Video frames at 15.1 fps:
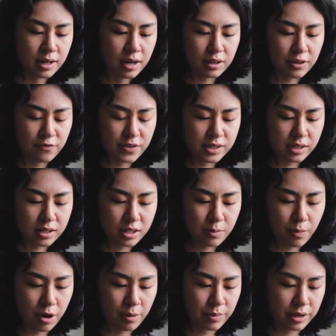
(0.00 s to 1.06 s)
the physics
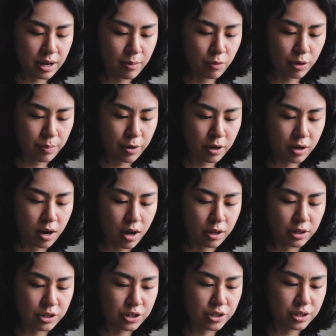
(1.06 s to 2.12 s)
department at Moorpark
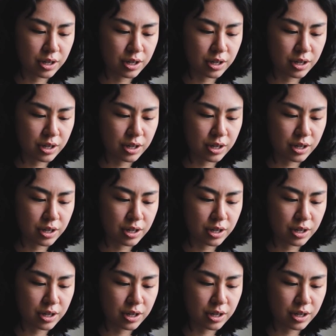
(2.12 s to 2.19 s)
College